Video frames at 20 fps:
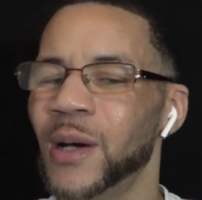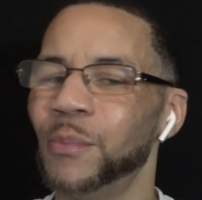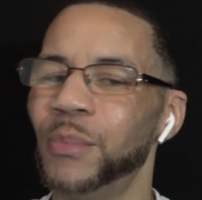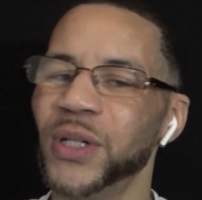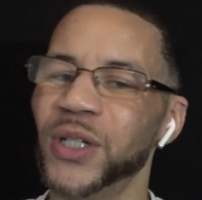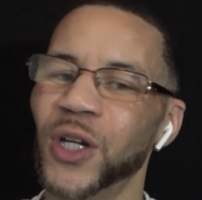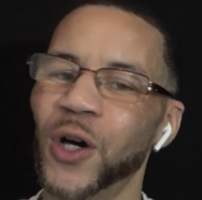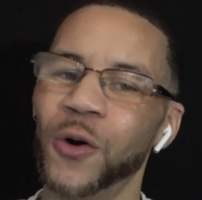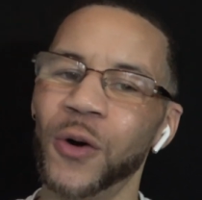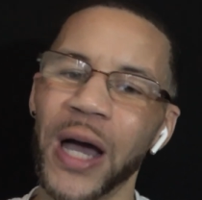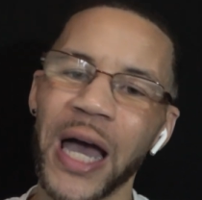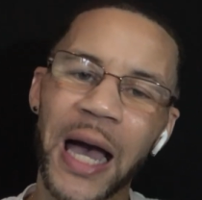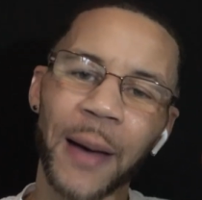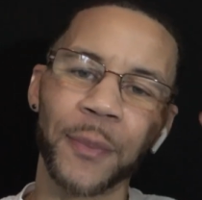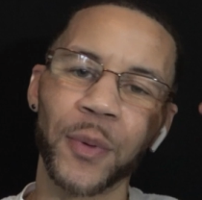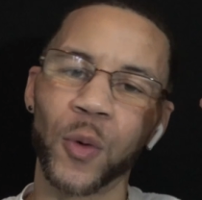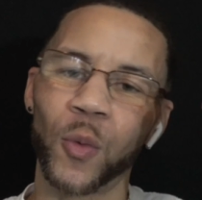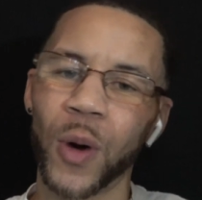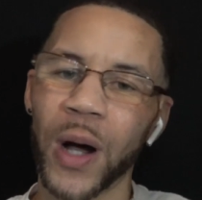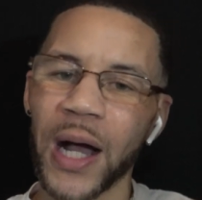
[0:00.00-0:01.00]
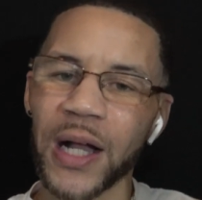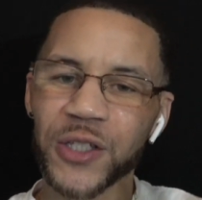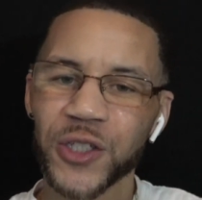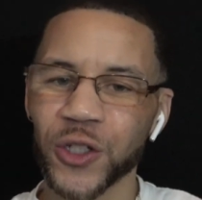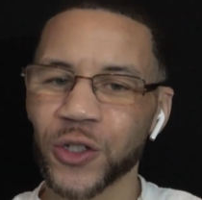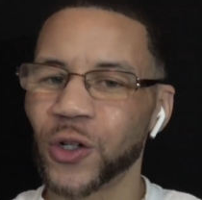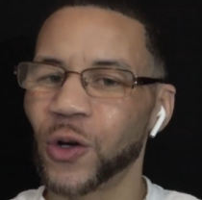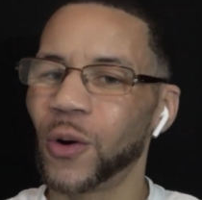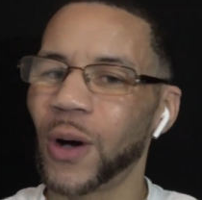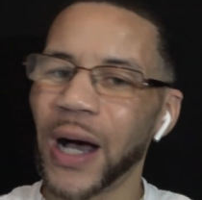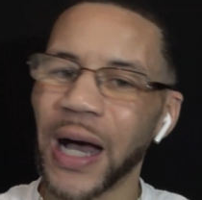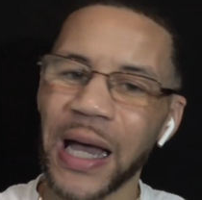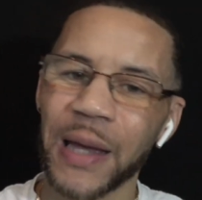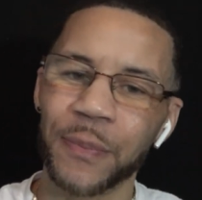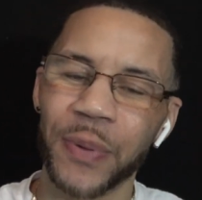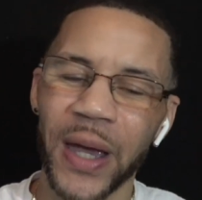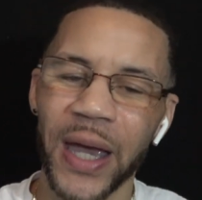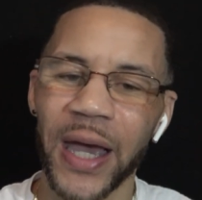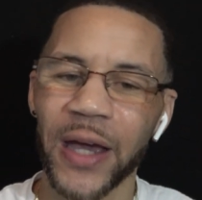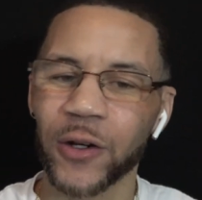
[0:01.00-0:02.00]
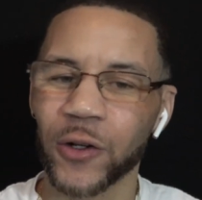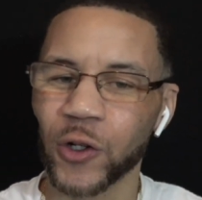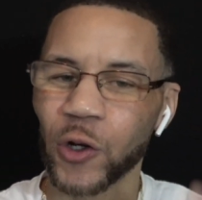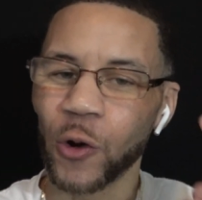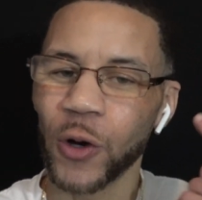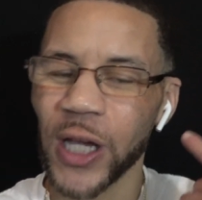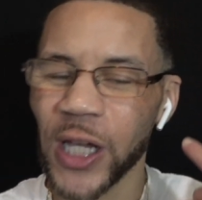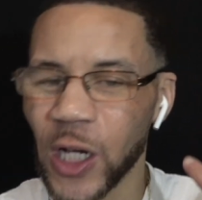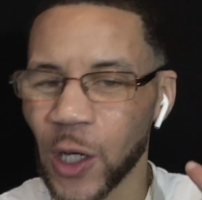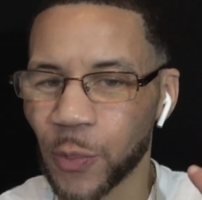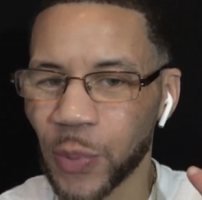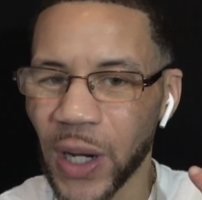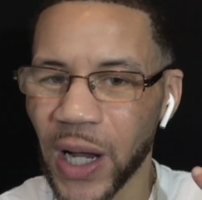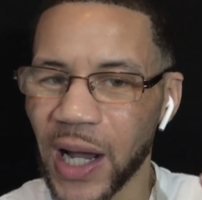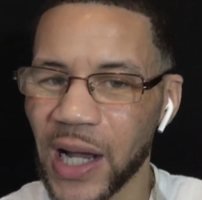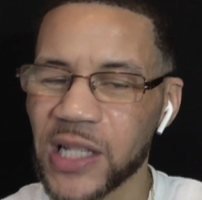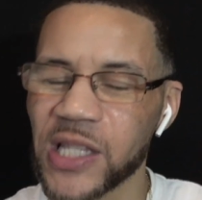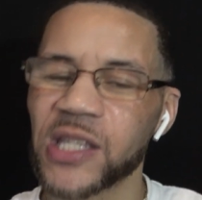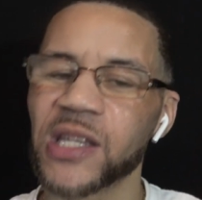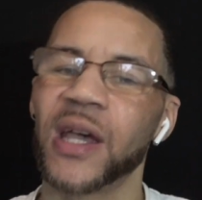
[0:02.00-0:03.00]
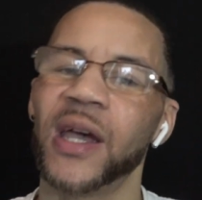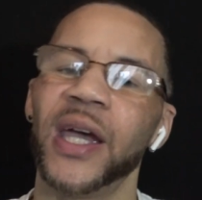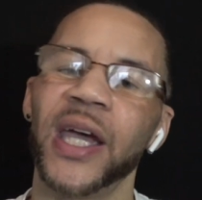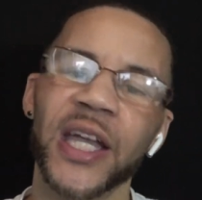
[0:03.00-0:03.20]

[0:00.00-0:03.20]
but no Apple Watch or no iPad or no AirPods.